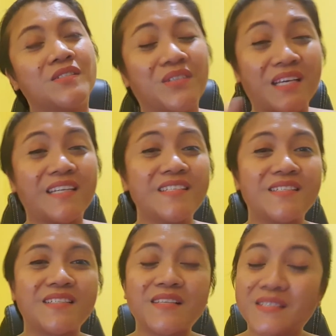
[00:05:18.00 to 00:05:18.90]
so that
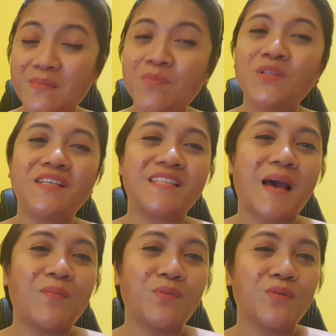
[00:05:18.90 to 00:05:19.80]
is a simple
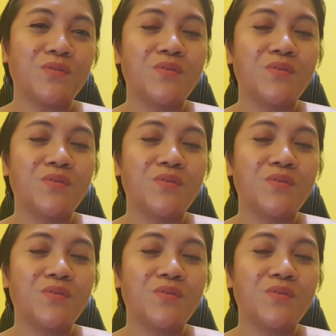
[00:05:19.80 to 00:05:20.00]
example.